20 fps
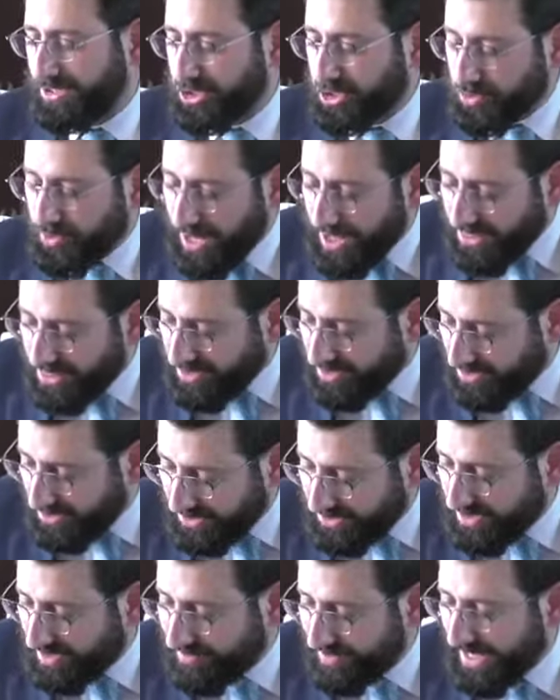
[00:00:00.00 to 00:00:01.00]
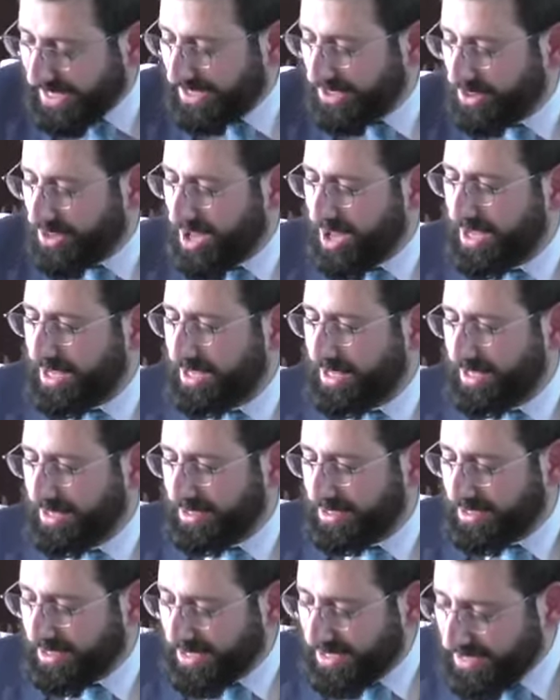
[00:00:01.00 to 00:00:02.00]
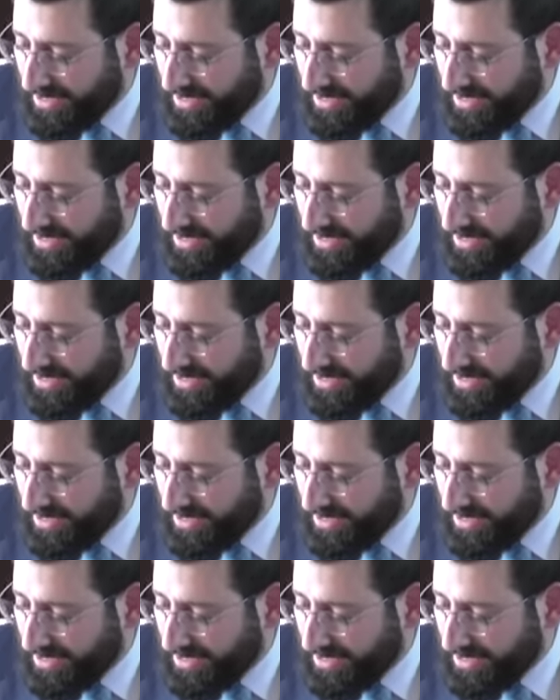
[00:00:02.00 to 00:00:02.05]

Strengthen yourself like a lion